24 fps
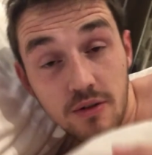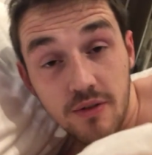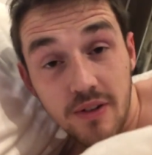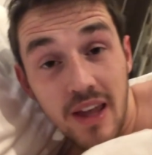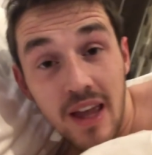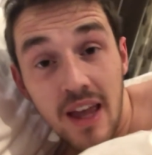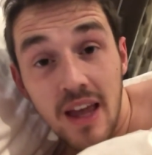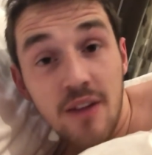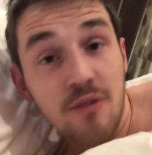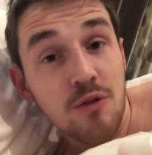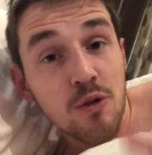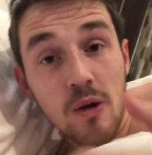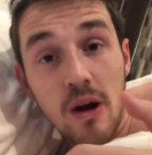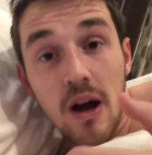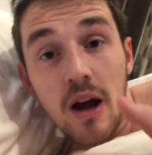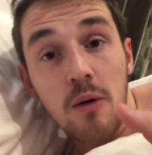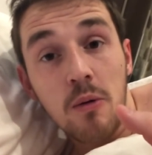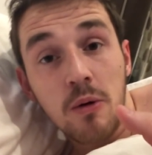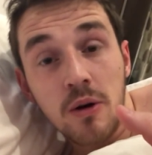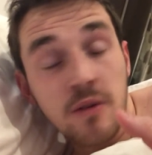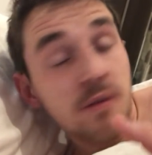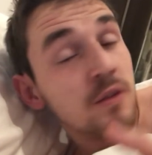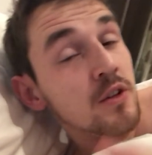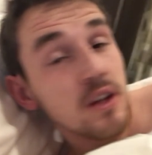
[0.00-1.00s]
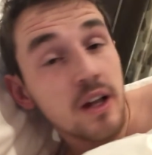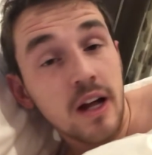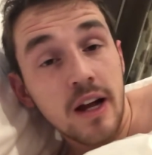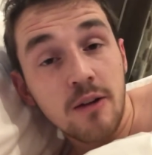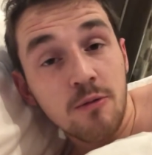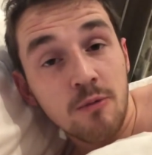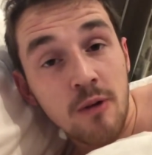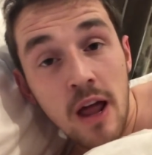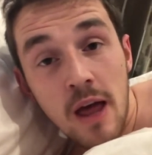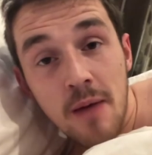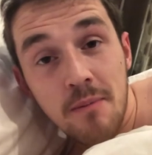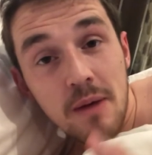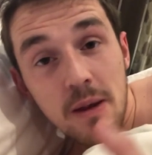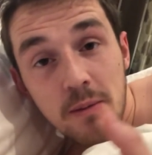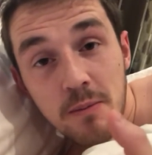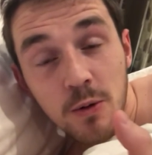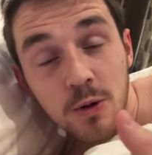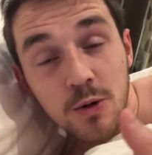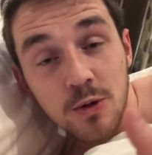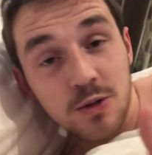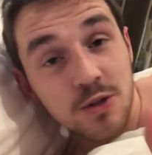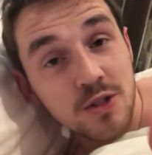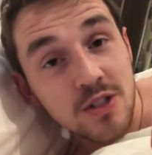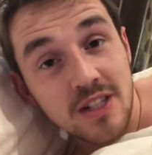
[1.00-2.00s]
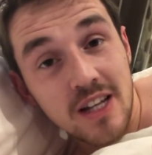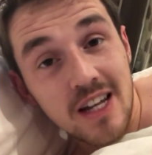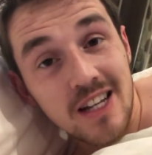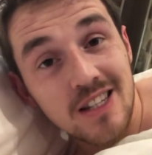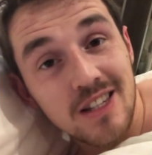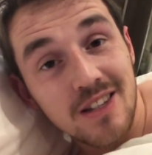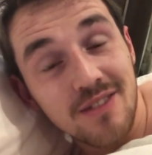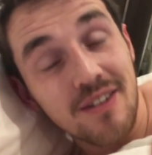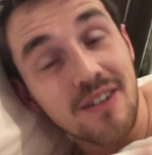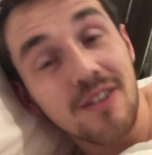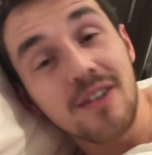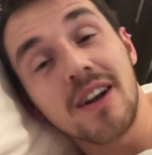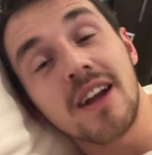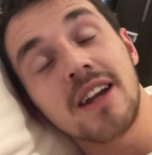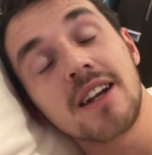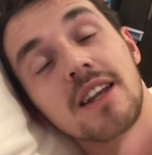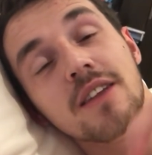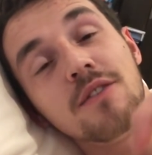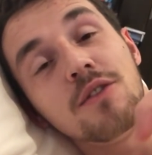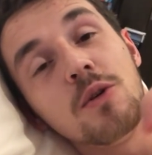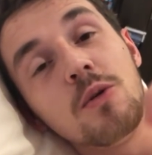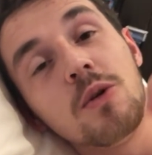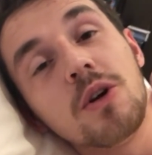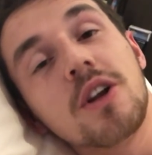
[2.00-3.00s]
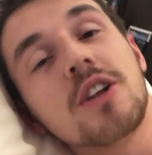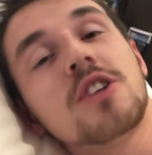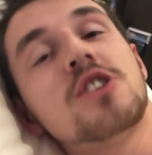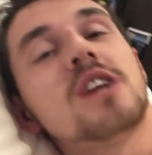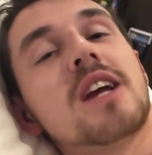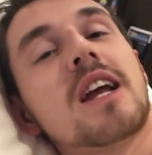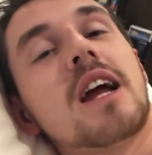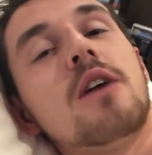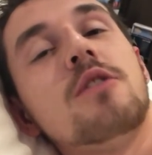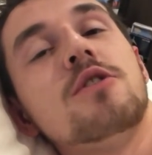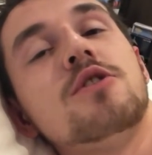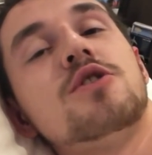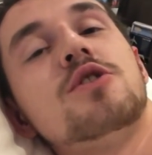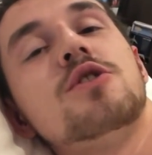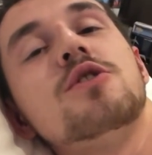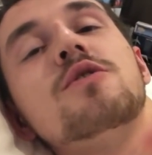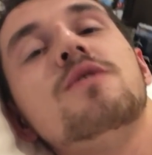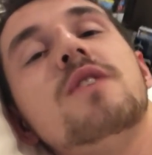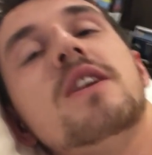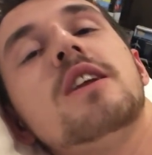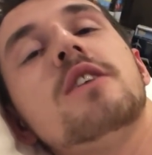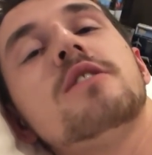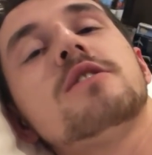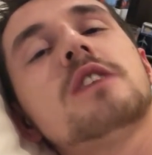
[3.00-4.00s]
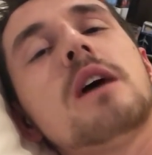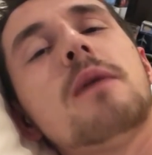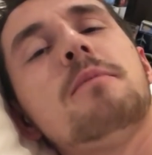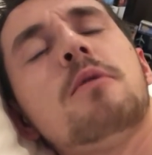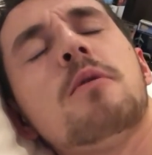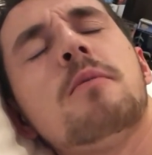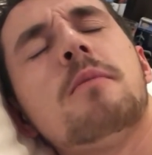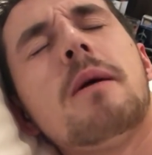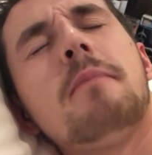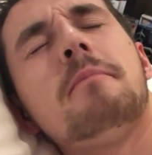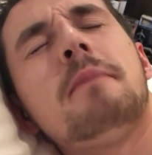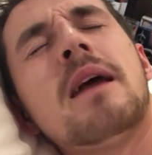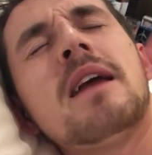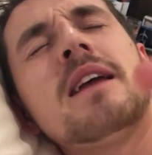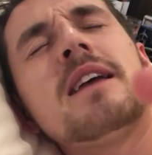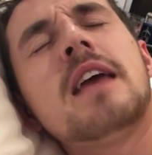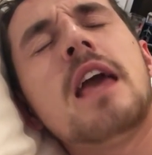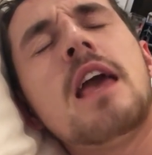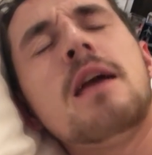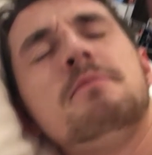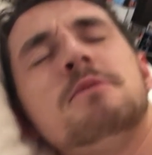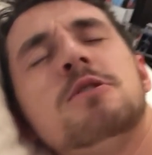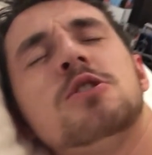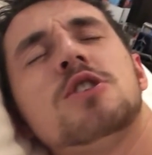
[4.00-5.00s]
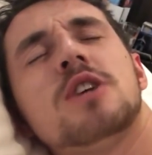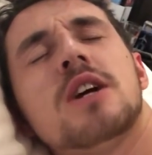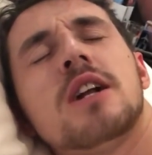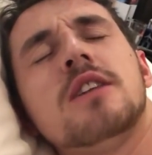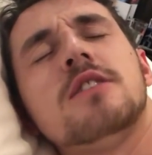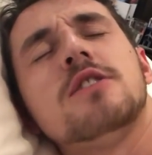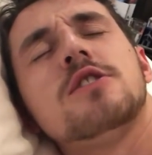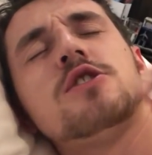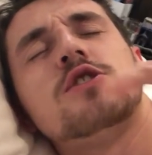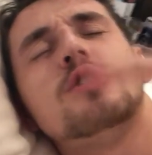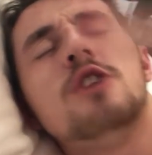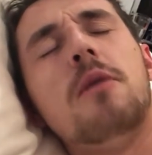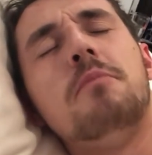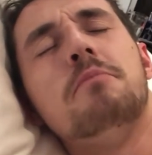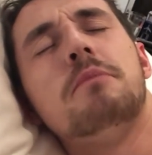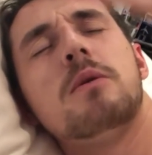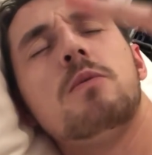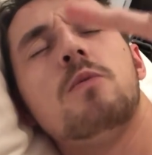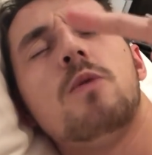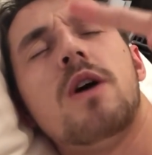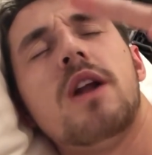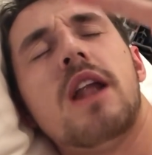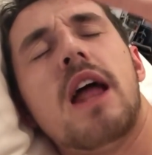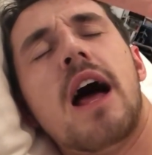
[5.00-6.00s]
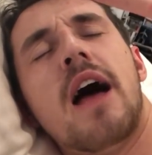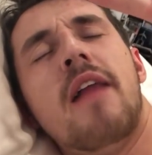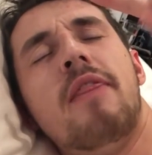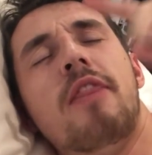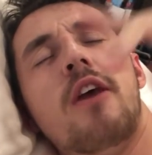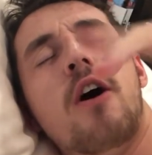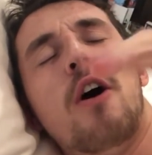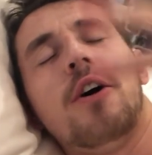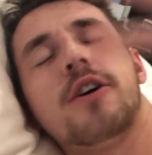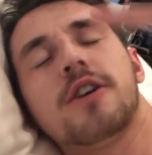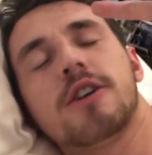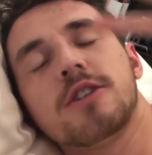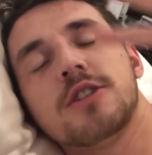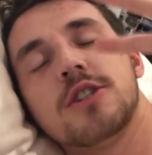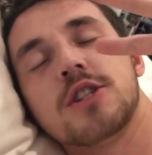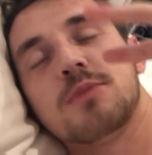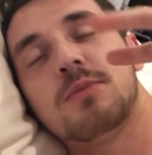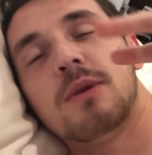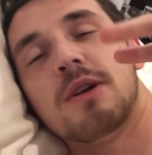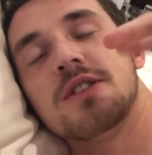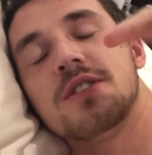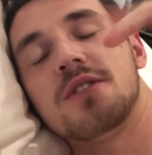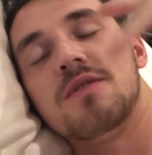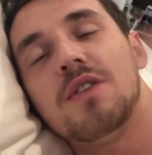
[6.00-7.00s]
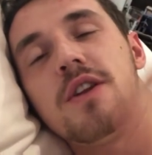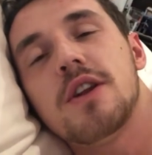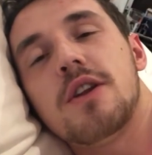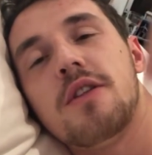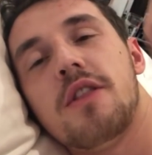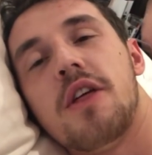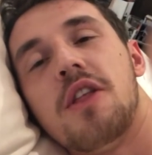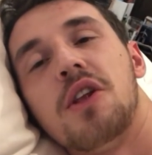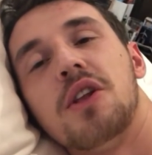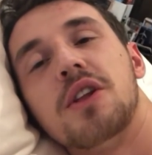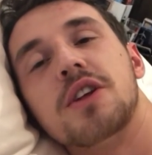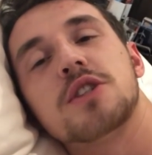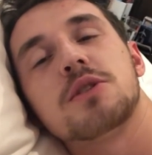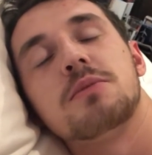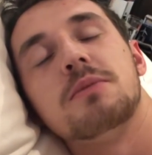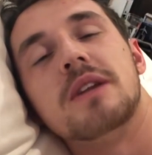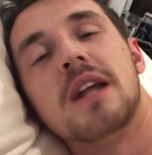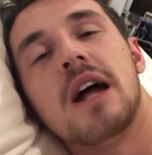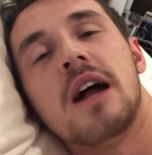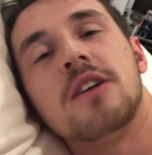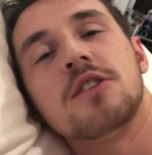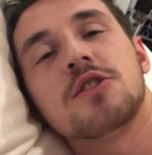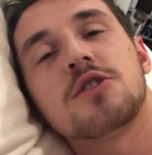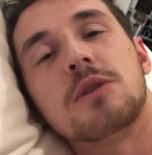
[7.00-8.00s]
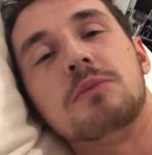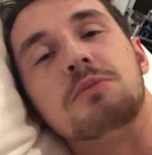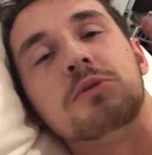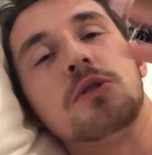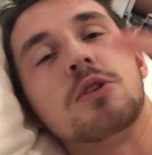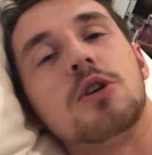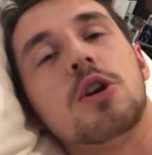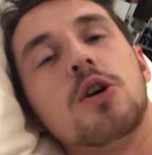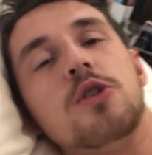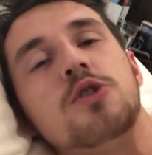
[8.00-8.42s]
But don't forget, if you are one of the like rare people who does stay to the very end, if you want to check out the two videos that I put on my main gaming channel, the zombie one and the Oculus sponsored video, then the links will be down in the description.